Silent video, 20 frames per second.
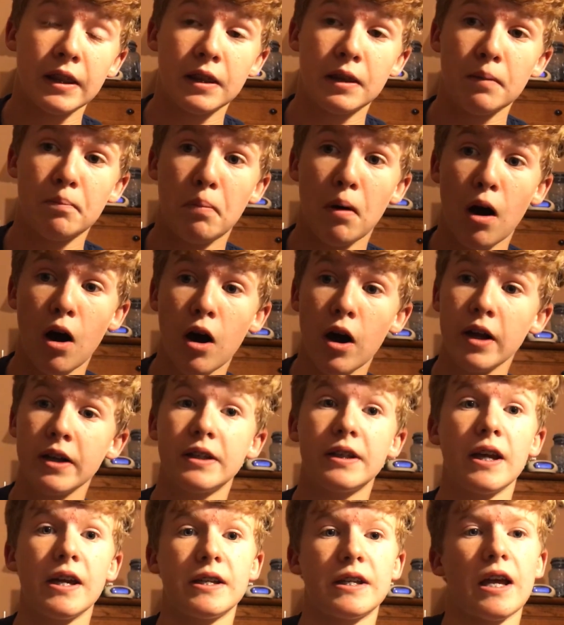the pond
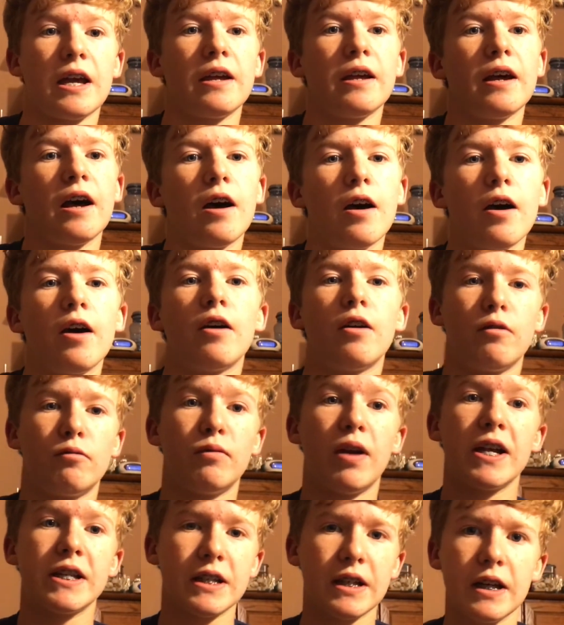says that
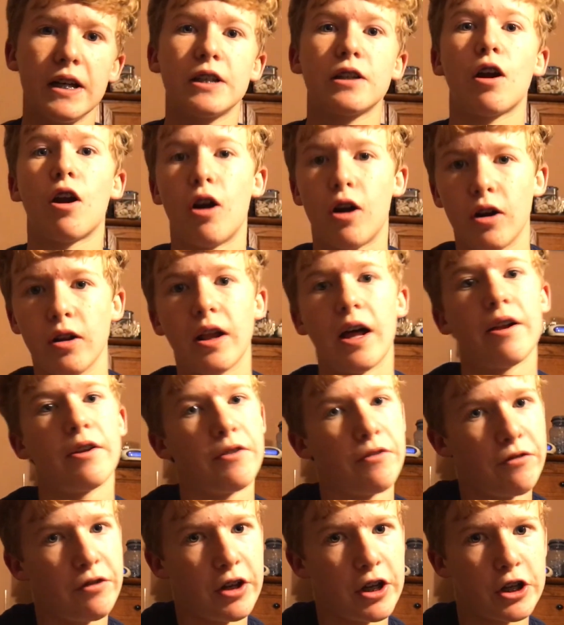residents are allowed to
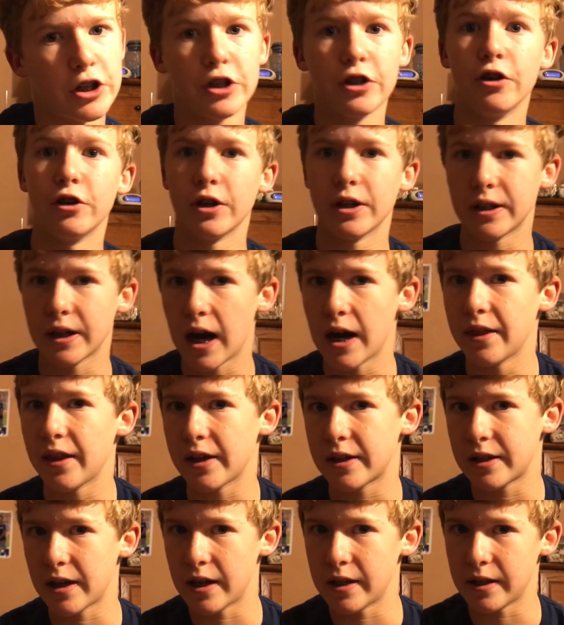fish. There's a sign
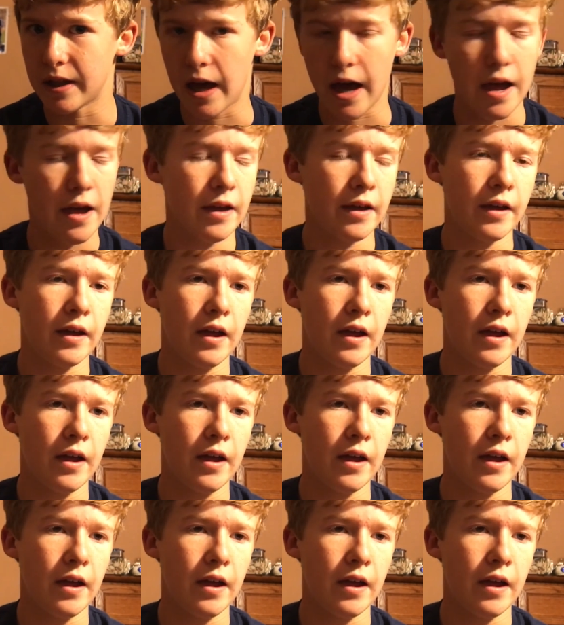that says that.